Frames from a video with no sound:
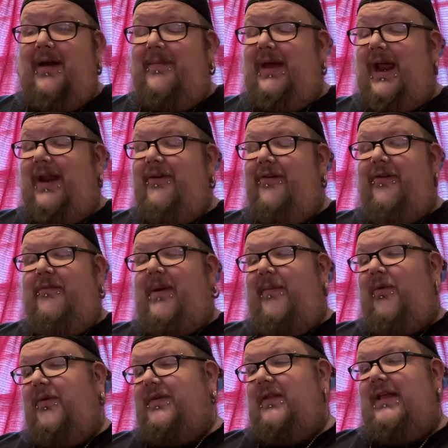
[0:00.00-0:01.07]
I mean, I don't even
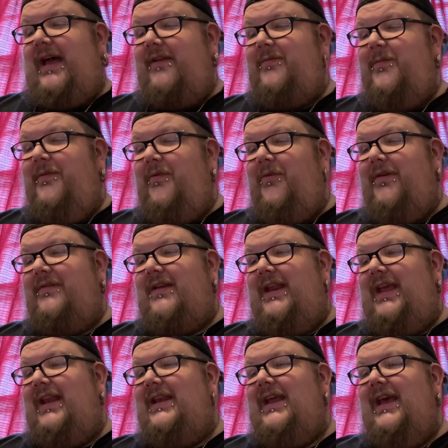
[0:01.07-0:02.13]
remember what the last movie was that
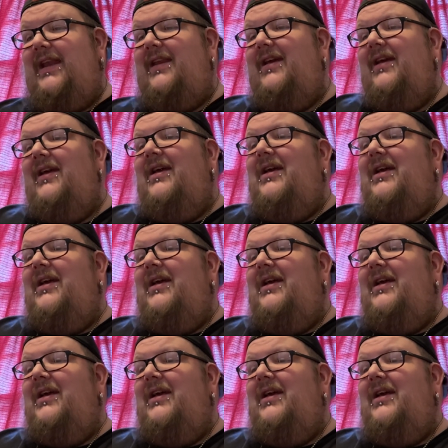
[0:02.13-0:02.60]
he did.